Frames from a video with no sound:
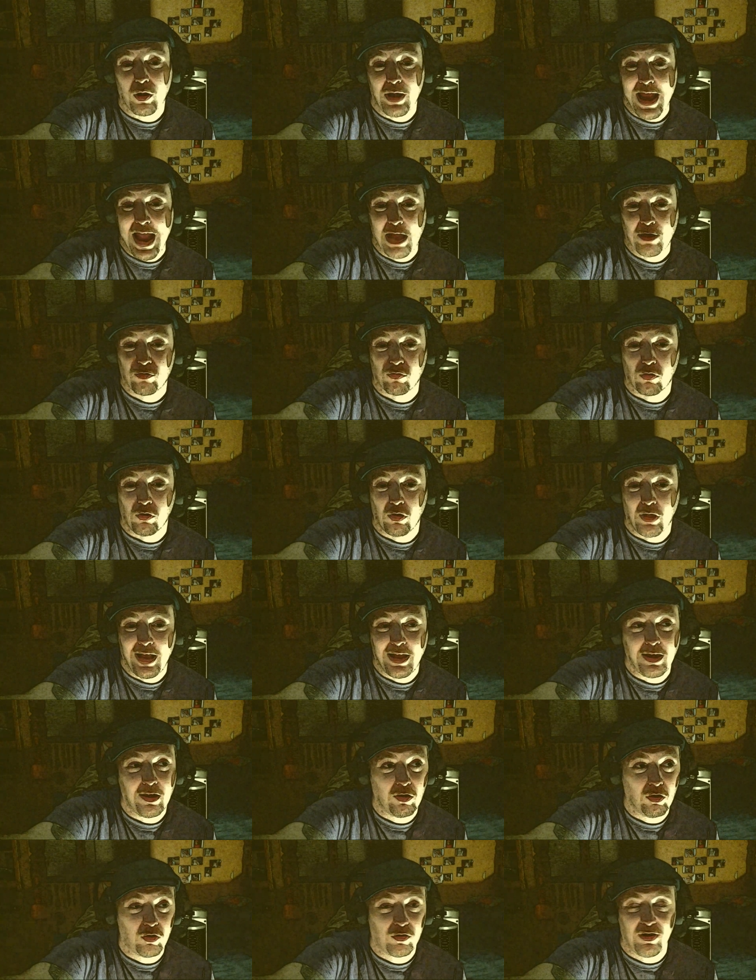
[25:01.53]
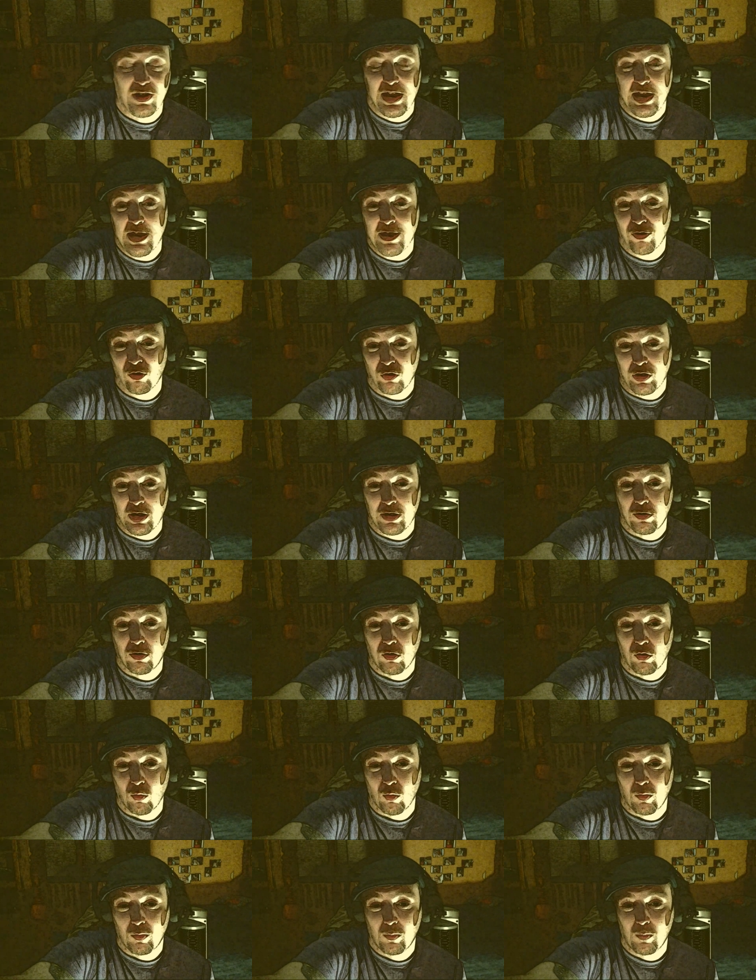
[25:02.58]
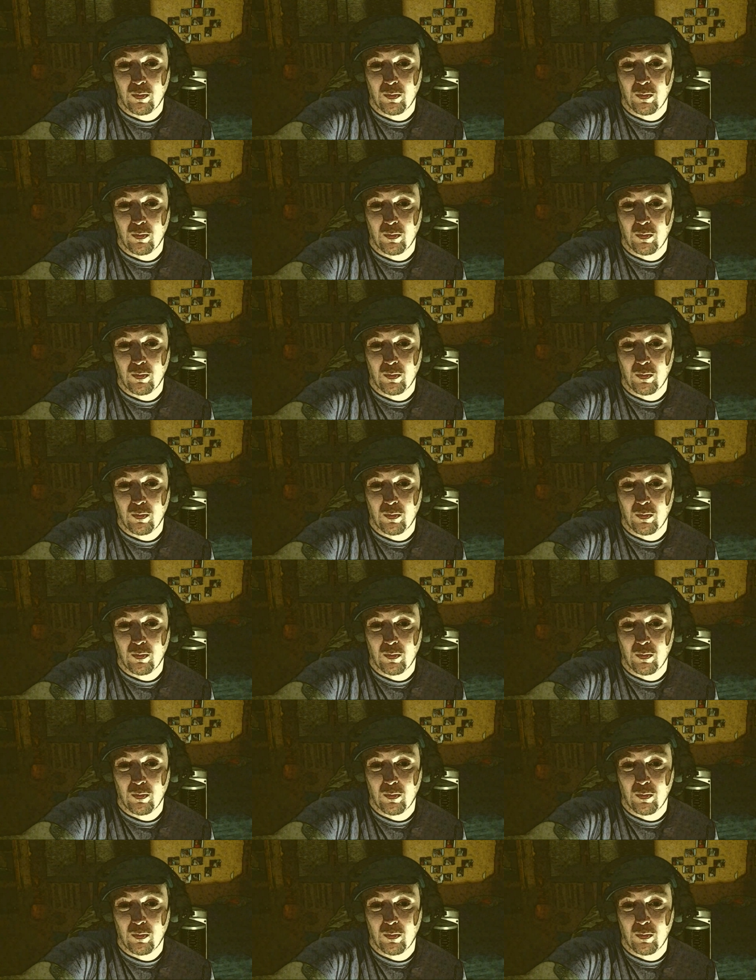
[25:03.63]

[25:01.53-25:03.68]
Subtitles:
natural, and it looks eerie, too,